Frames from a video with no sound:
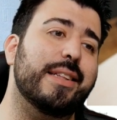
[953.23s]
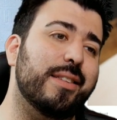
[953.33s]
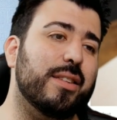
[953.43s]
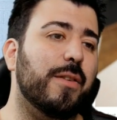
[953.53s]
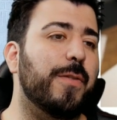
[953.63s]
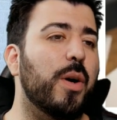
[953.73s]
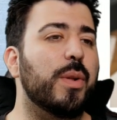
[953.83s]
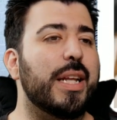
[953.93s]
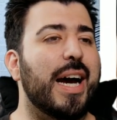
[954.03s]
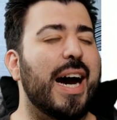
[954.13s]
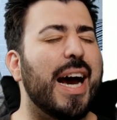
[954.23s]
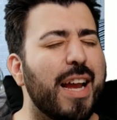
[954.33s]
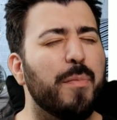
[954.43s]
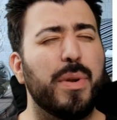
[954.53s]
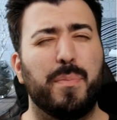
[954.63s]
this is a phone that I
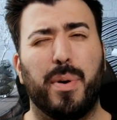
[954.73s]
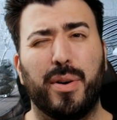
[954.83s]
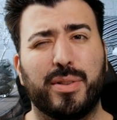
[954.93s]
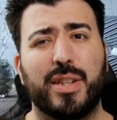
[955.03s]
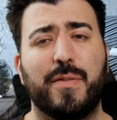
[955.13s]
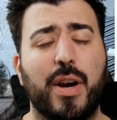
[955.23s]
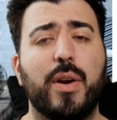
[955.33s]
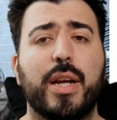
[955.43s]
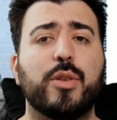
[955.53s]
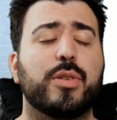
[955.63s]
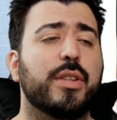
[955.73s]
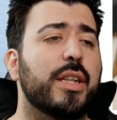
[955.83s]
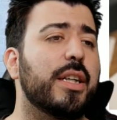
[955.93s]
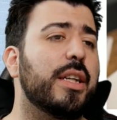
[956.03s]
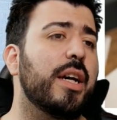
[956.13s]
have been personally very
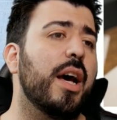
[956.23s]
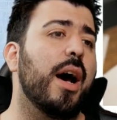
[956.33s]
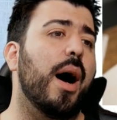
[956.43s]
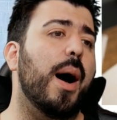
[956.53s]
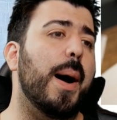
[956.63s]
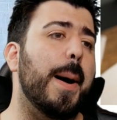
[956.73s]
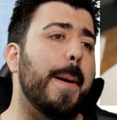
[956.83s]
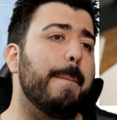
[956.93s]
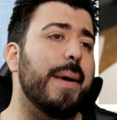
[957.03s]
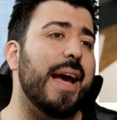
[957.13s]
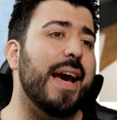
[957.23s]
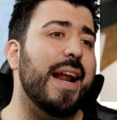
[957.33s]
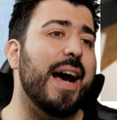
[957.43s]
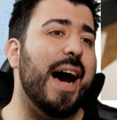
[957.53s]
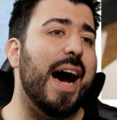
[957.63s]
interested in, um,
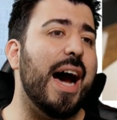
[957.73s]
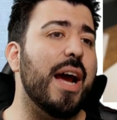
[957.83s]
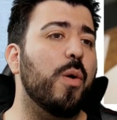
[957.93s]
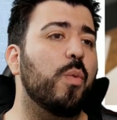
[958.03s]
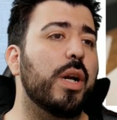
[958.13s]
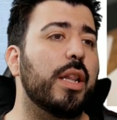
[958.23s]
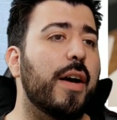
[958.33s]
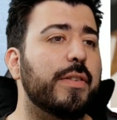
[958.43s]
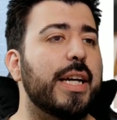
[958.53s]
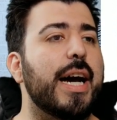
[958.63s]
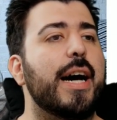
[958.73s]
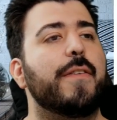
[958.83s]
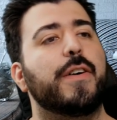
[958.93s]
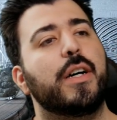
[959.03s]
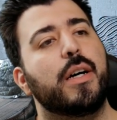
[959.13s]
and I would love to
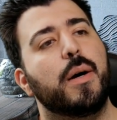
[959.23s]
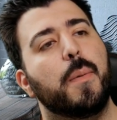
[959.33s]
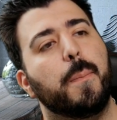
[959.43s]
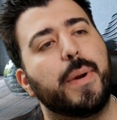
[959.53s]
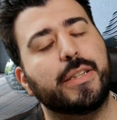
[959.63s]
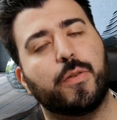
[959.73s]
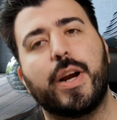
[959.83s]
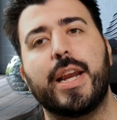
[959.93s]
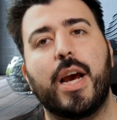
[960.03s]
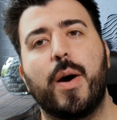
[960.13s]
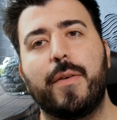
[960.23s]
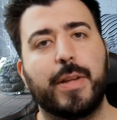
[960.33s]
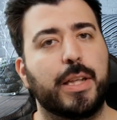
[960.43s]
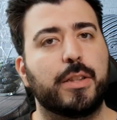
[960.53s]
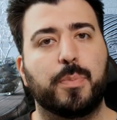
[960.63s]
have but as of now,
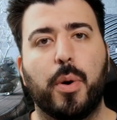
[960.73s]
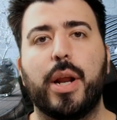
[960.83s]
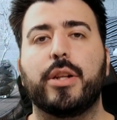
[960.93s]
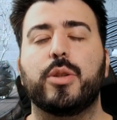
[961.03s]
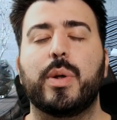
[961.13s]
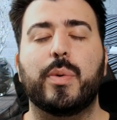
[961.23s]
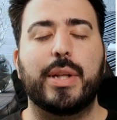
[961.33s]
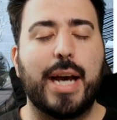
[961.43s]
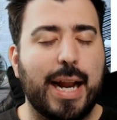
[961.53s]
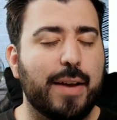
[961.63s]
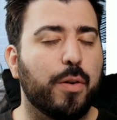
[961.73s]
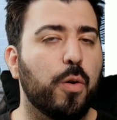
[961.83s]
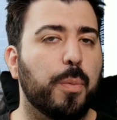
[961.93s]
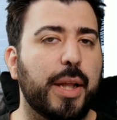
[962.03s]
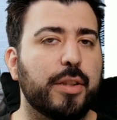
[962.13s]
everything's pointing to it will not have
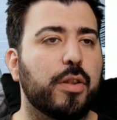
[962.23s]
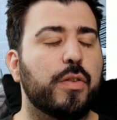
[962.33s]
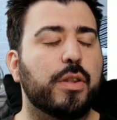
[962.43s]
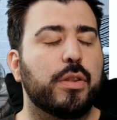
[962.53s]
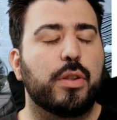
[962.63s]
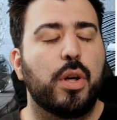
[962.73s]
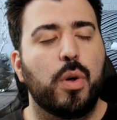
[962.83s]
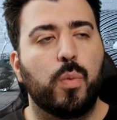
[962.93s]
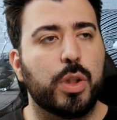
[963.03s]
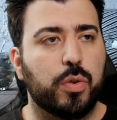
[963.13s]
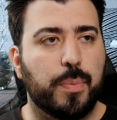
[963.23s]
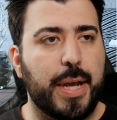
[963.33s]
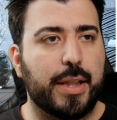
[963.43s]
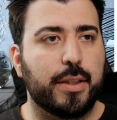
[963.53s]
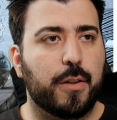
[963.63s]
Google Play services, which would
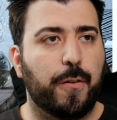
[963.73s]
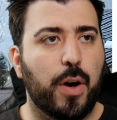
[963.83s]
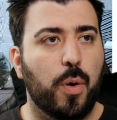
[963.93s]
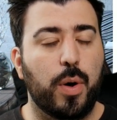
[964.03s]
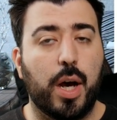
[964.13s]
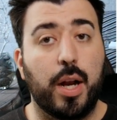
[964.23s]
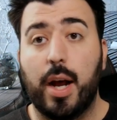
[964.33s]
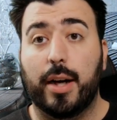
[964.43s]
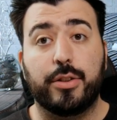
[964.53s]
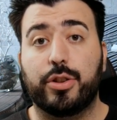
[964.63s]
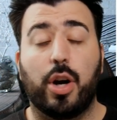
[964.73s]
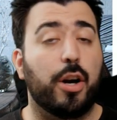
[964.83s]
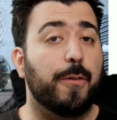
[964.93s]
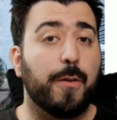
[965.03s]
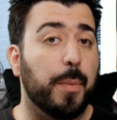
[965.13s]
make this phone a
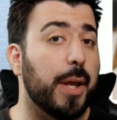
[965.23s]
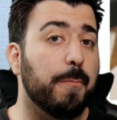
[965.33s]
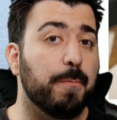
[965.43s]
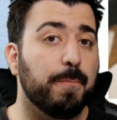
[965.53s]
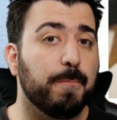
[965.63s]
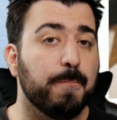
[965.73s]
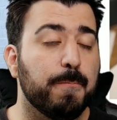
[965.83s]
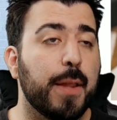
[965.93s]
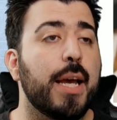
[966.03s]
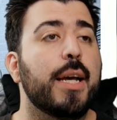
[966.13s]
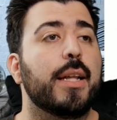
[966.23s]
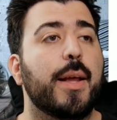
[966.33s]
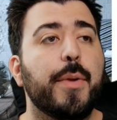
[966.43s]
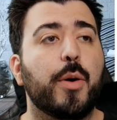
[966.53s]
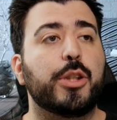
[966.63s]
non-starter for me.
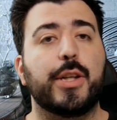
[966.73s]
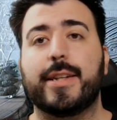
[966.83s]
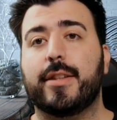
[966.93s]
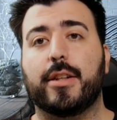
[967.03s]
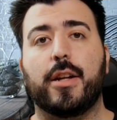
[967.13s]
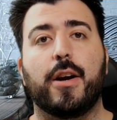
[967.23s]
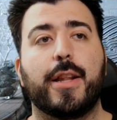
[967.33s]
Let me know what your guys' thoughts